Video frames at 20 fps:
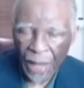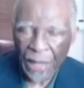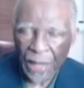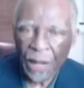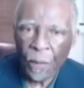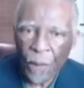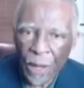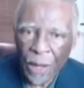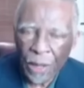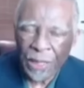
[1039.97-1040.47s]

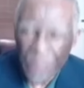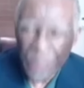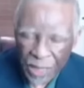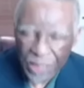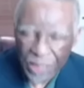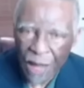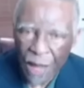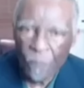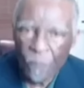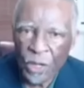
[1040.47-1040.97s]
And they were
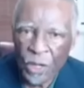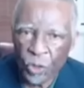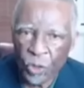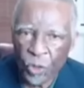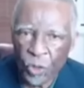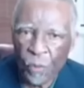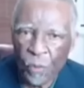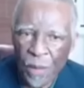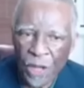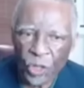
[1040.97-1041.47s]

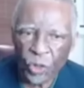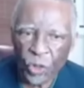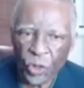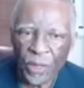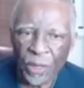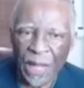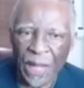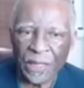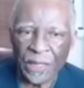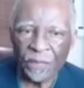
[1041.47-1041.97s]
determined to make
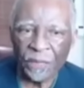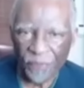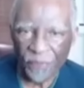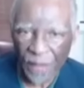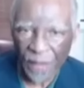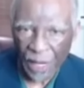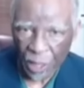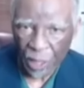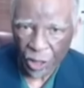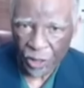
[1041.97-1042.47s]
sure that
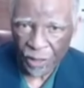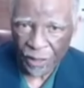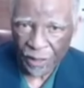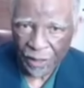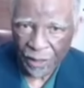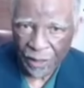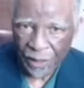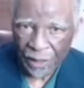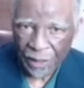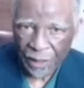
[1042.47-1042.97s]
it
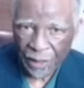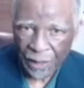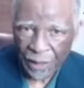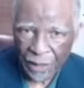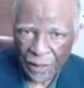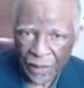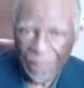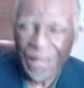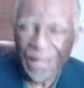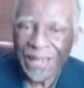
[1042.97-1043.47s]
fails.
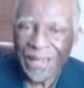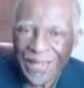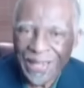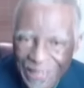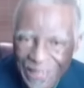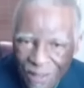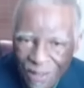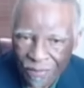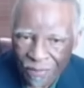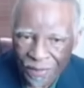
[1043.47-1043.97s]

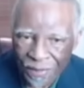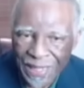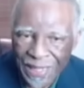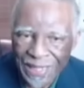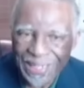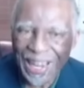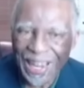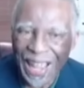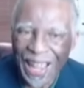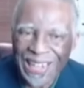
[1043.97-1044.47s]
They
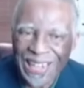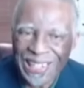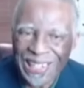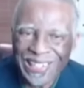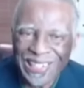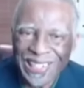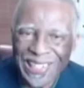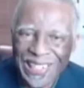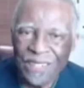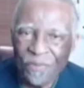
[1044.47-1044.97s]
intervened
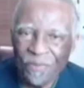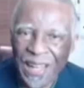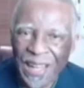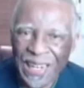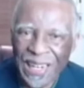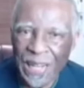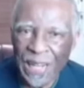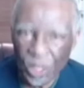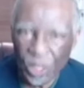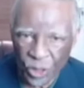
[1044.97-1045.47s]
and did
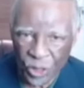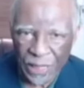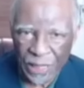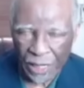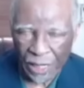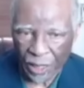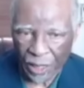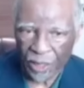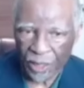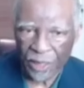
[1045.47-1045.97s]
various
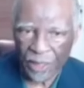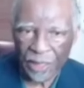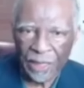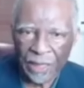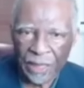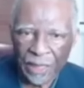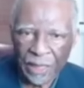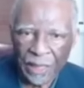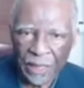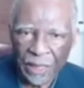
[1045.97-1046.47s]

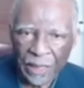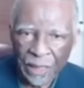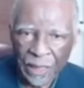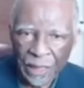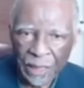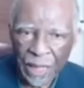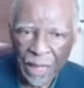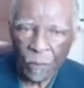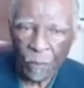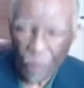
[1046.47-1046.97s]
things.
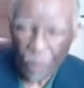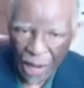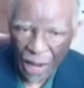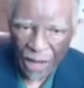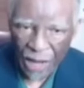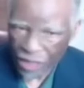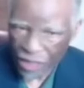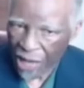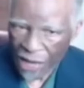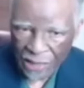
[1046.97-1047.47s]
And
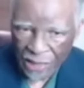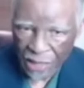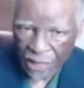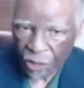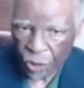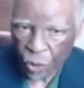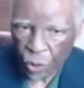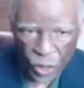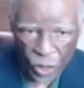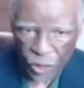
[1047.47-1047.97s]
I
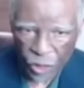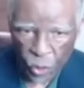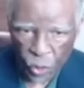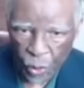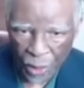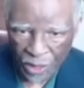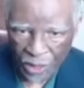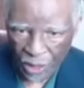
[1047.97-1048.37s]
cited you these